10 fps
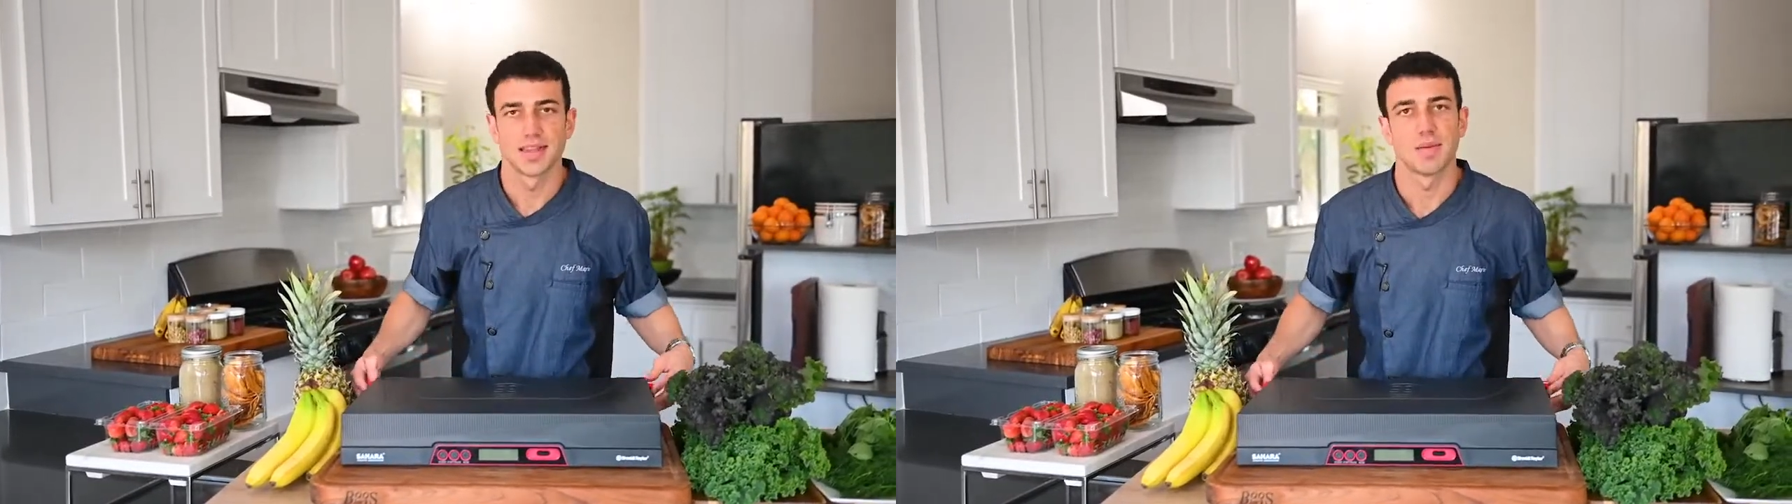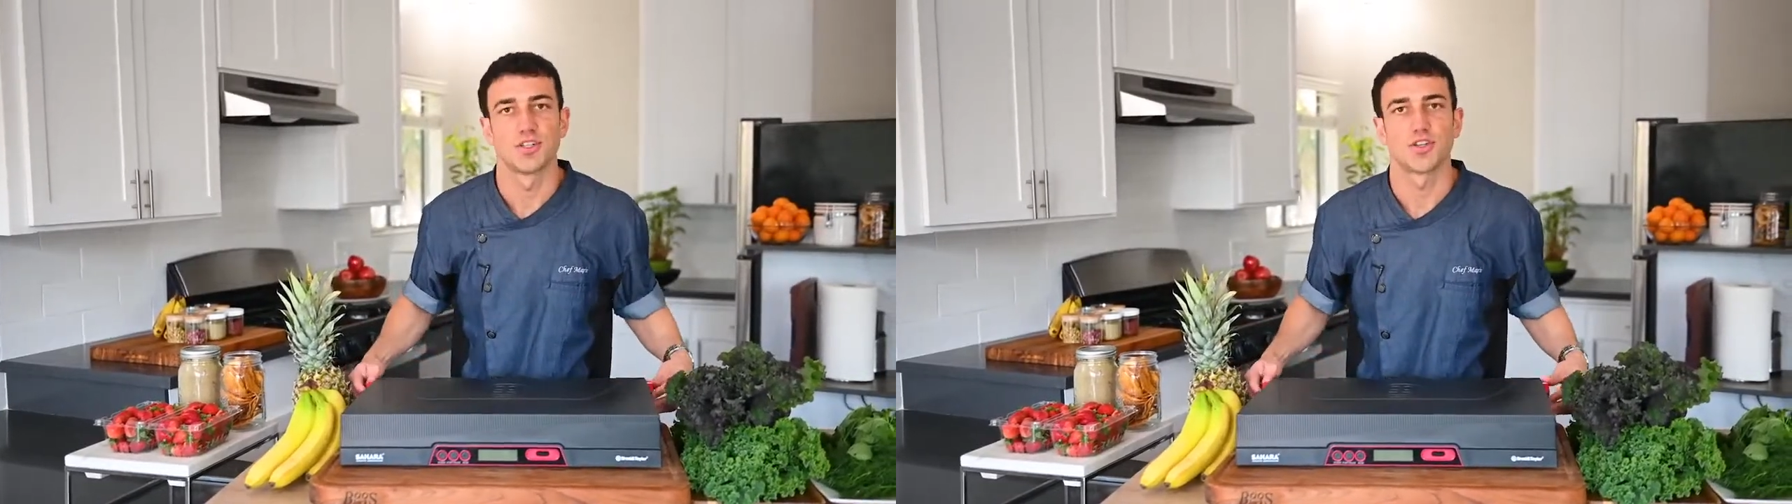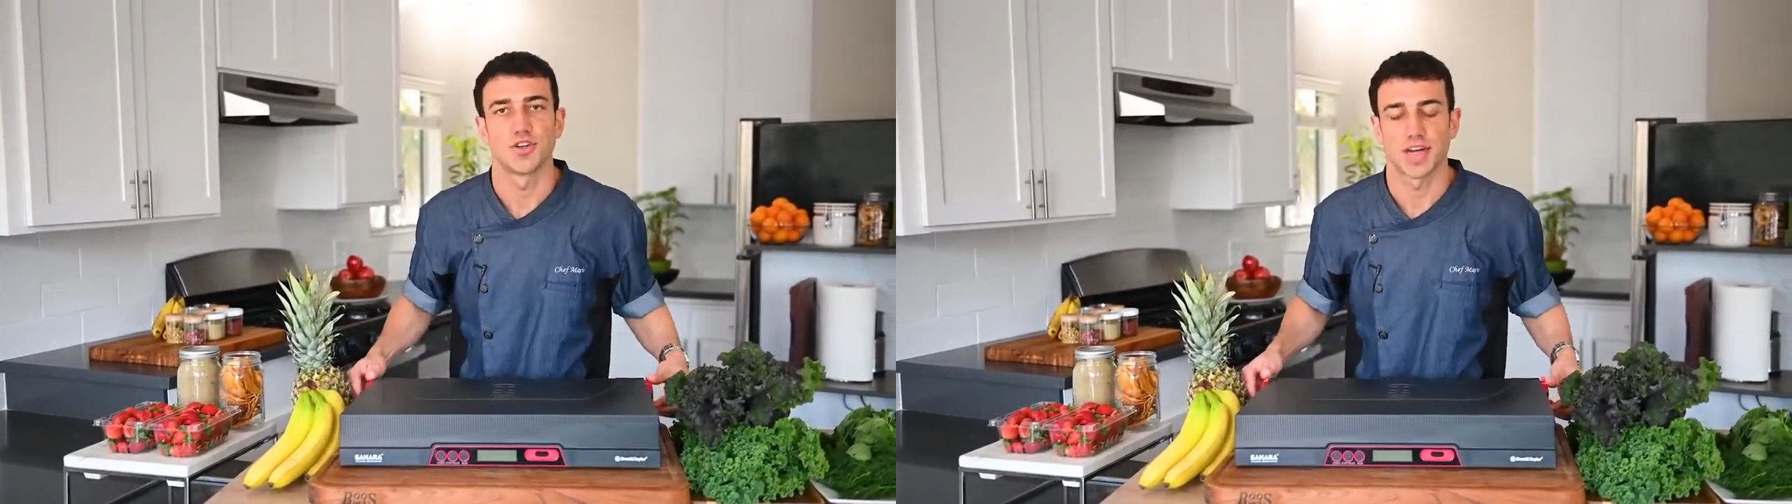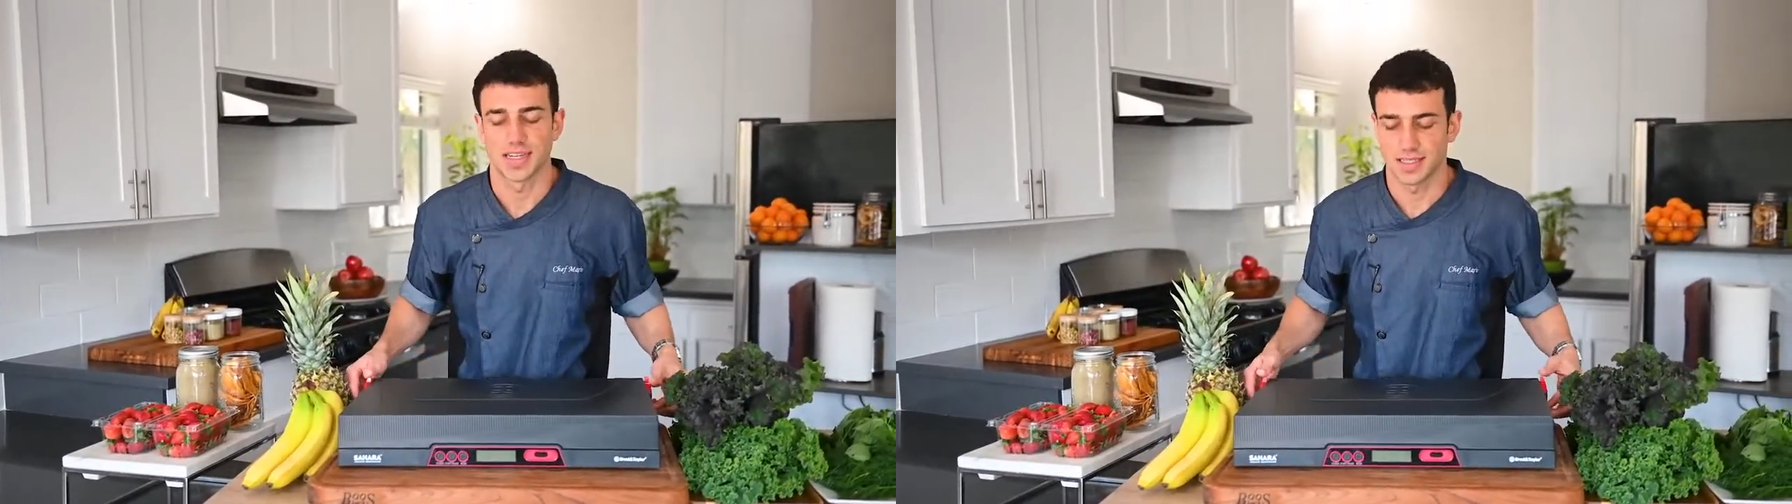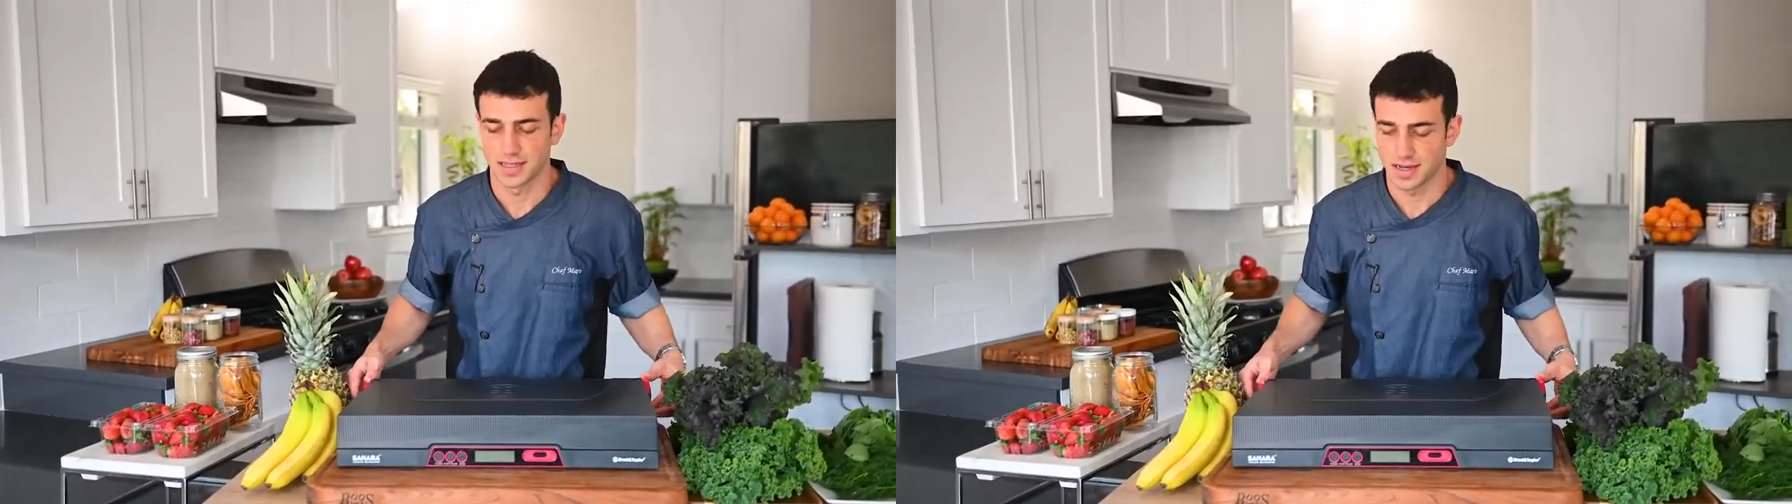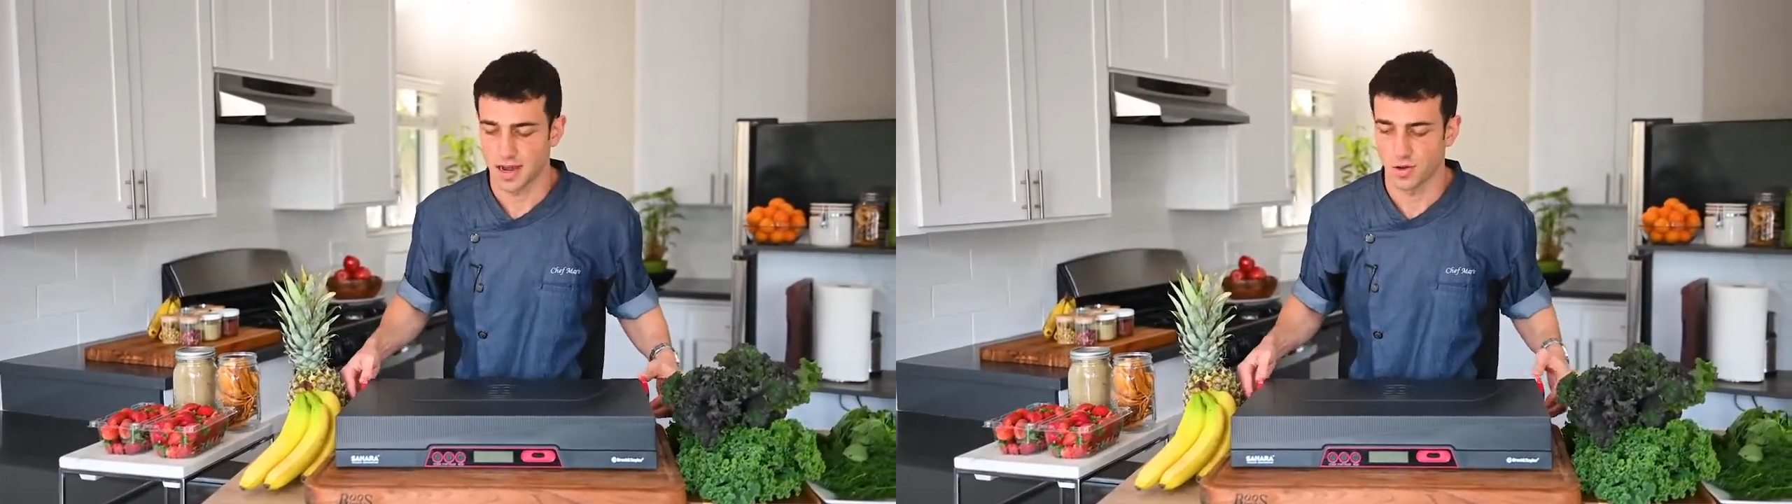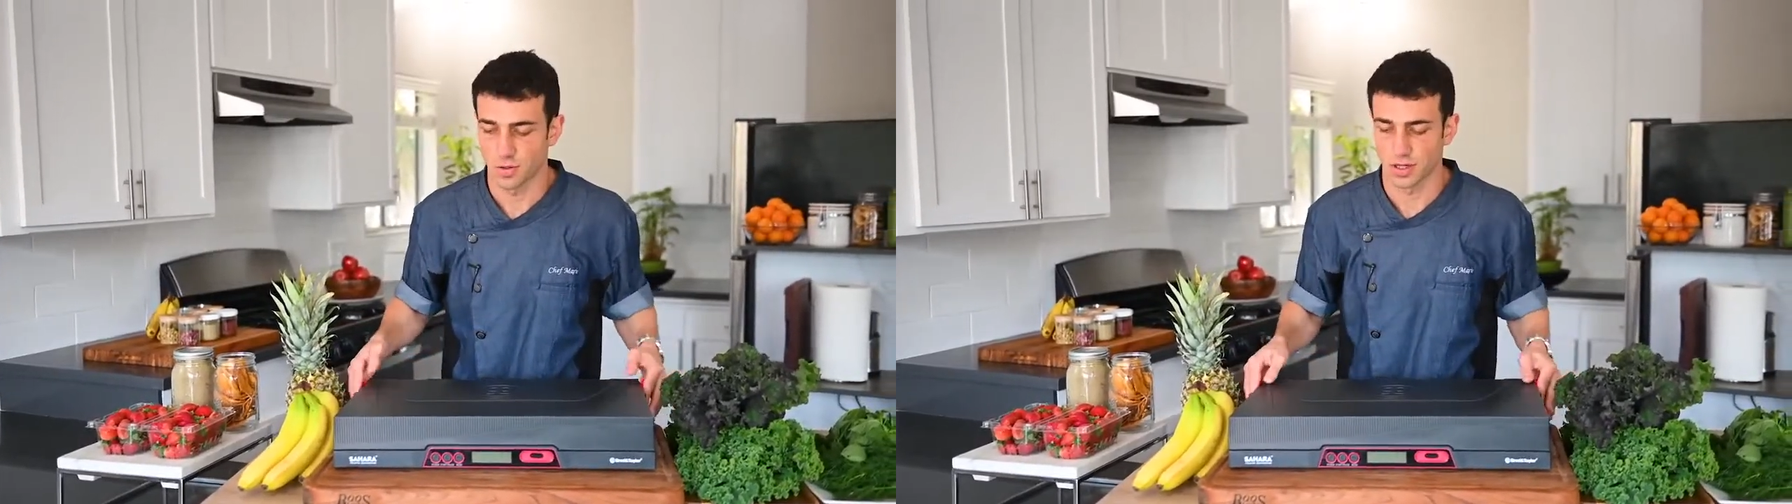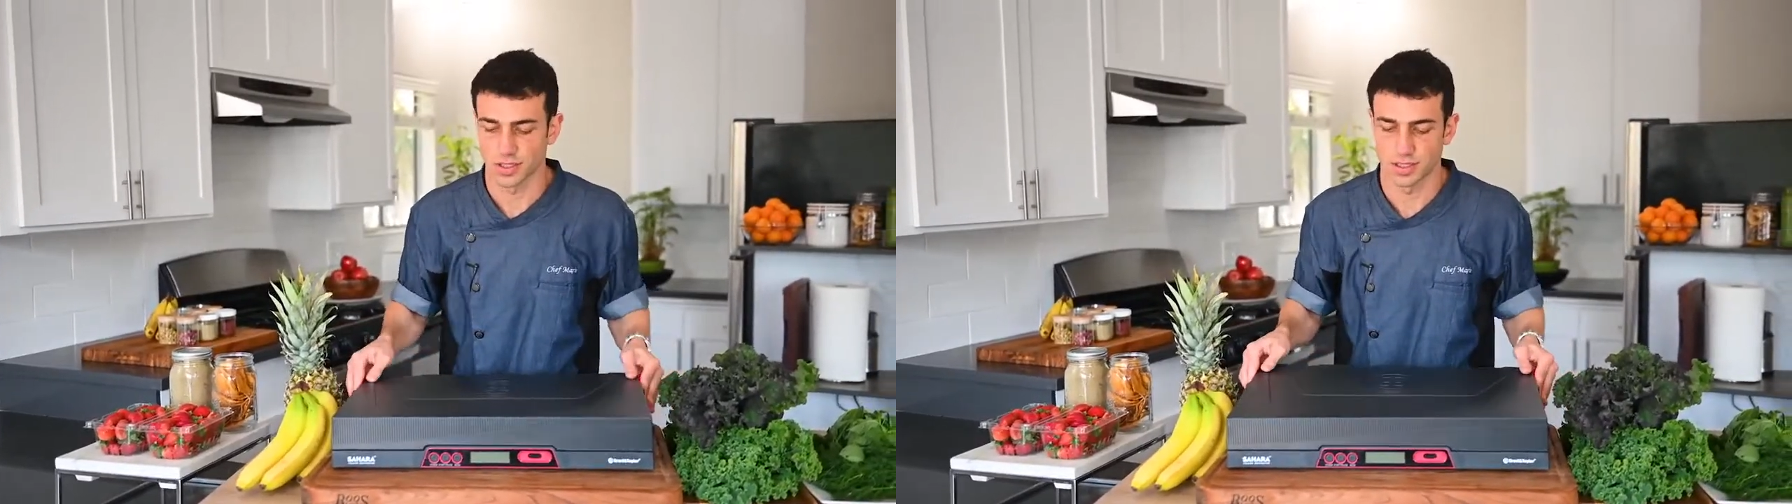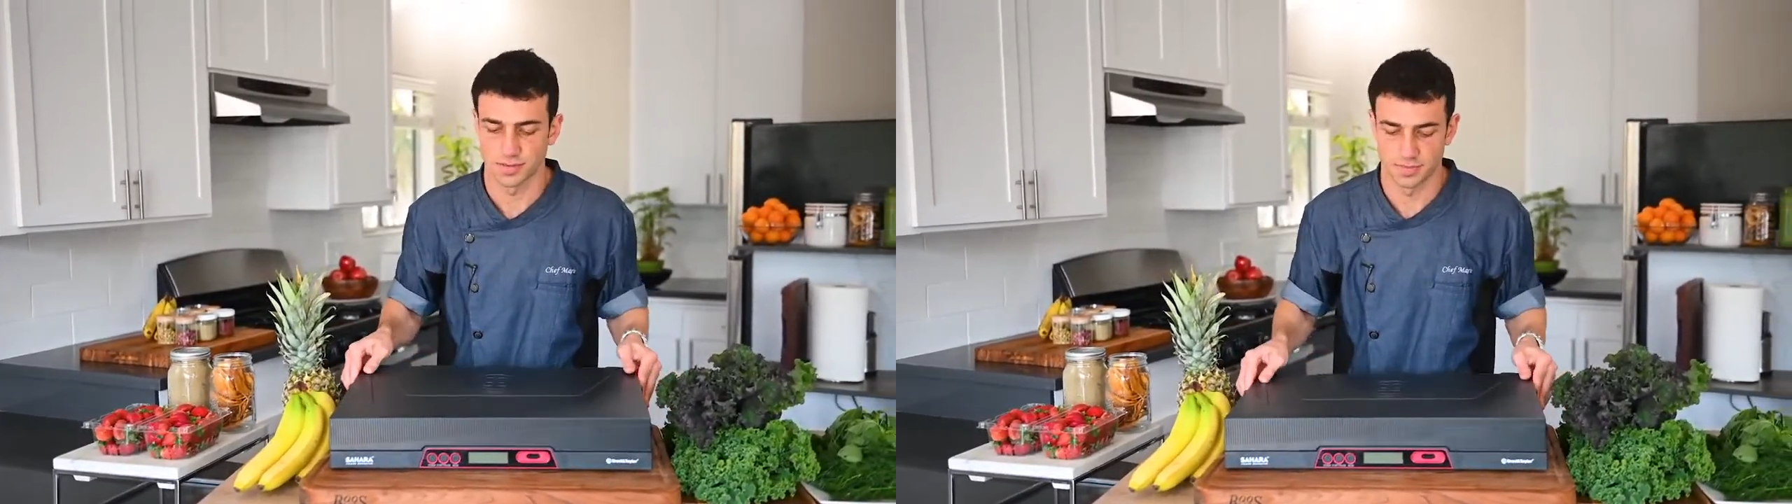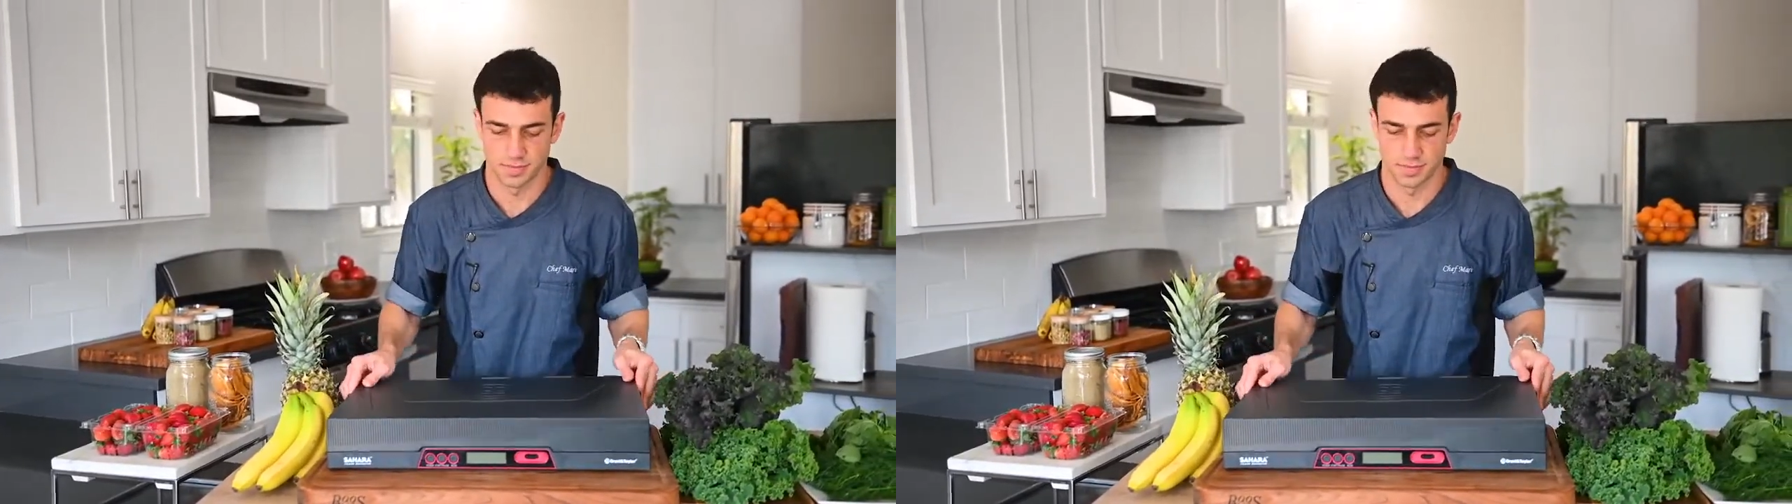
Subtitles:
Let me show you guys how it works.